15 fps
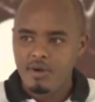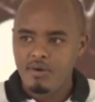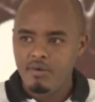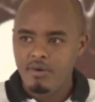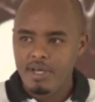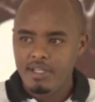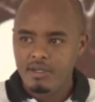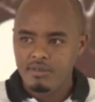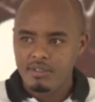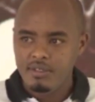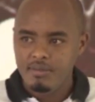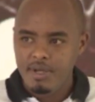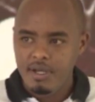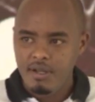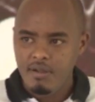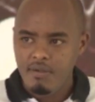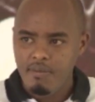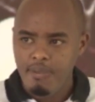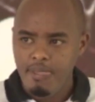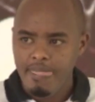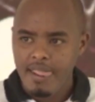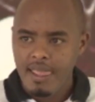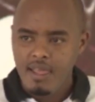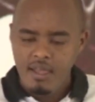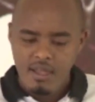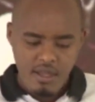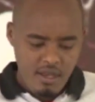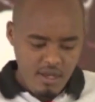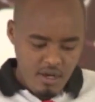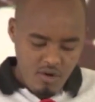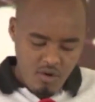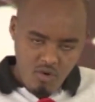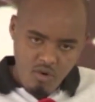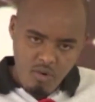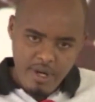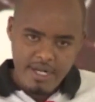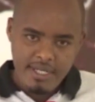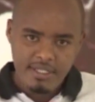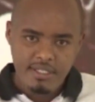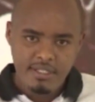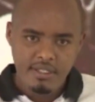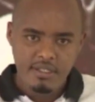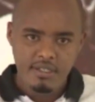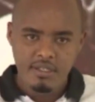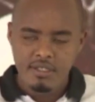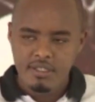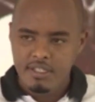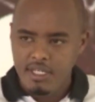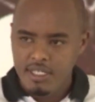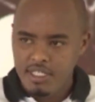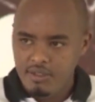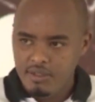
We're ready to serve the country, ready to build Rwanda,